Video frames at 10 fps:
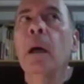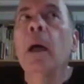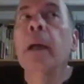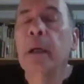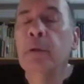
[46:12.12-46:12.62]

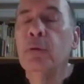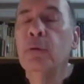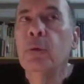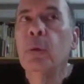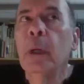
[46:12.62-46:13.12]
do.
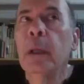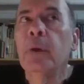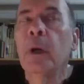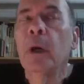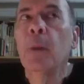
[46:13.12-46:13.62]

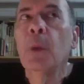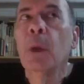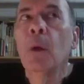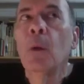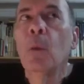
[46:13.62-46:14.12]
And
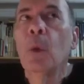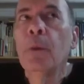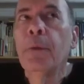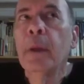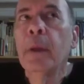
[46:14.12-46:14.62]
one
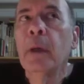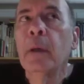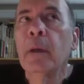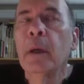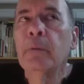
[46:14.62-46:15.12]
thing
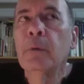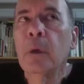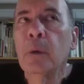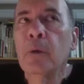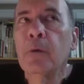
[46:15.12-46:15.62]
I
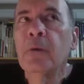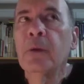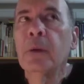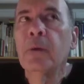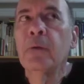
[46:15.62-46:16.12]
notice
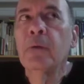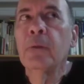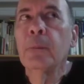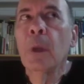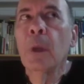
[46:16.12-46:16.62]
is,
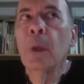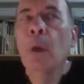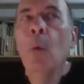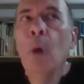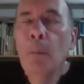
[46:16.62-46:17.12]

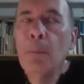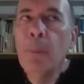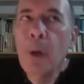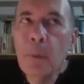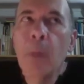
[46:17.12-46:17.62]
well,
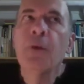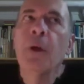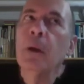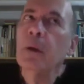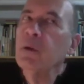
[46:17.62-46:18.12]
Barbara
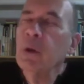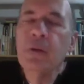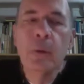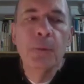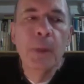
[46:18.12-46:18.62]
Epstein, as I say,
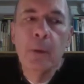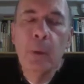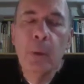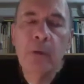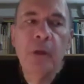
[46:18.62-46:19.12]
was my
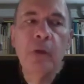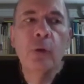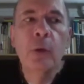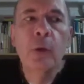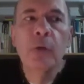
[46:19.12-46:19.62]
great
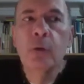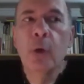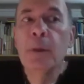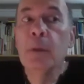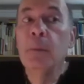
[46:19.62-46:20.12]
teacher, and she taught
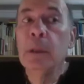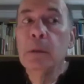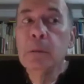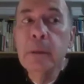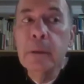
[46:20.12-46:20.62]
me to be
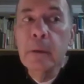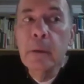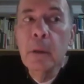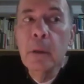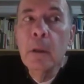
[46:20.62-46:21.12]

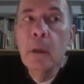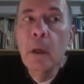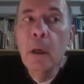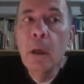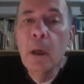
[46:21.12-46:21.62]
clear
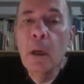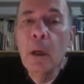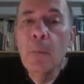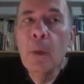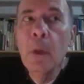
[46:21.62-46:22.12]

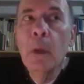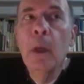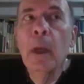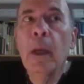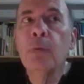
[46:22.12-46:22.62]

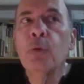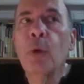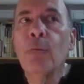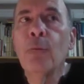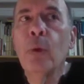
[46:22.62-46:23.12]
and to
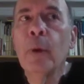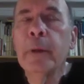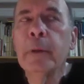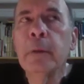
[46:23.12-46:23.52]
avoid,